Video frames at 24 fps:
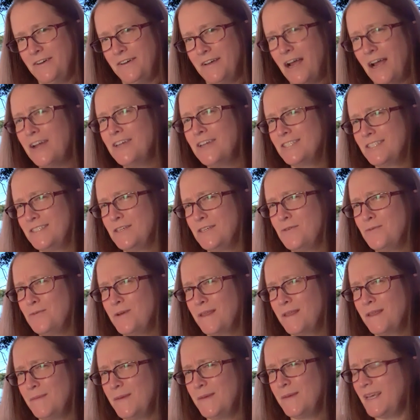Are you still
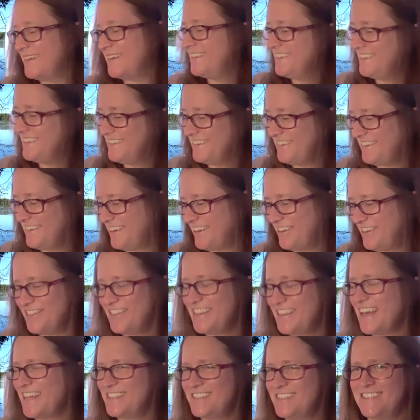with me?
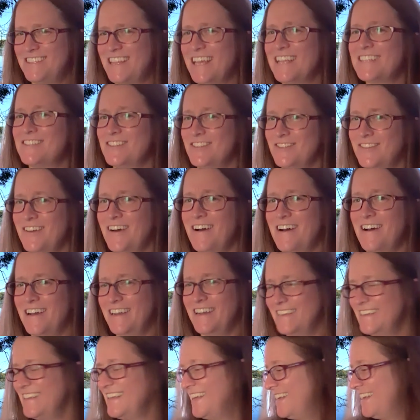That's a
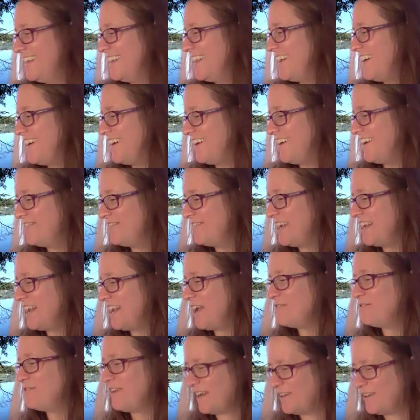lot. And
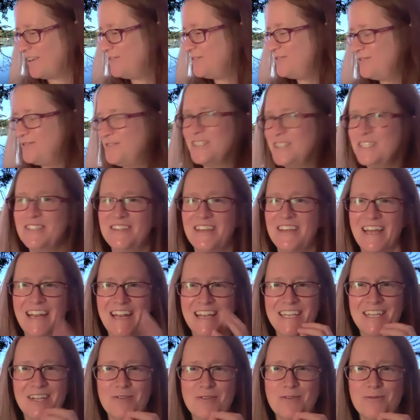I feel that I
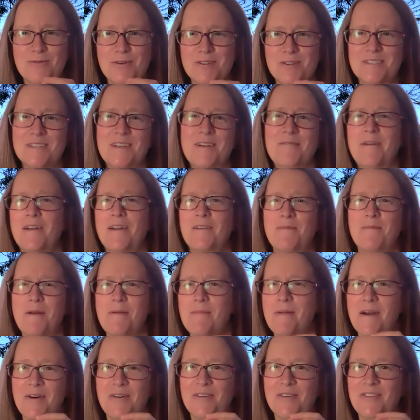hear the words come out of my
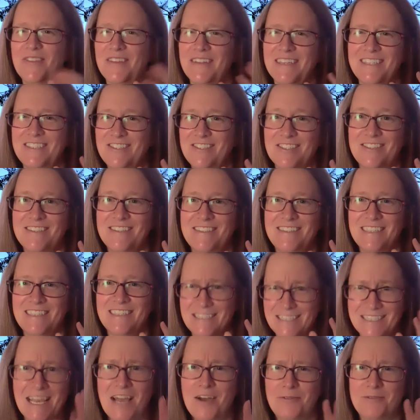mouth and it
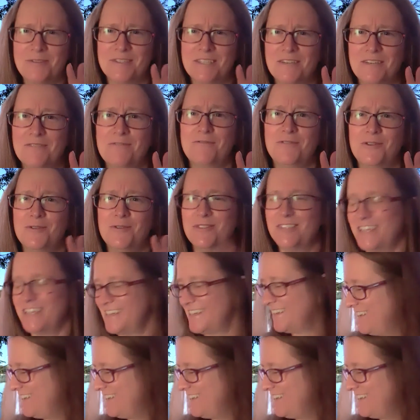sounds confusing.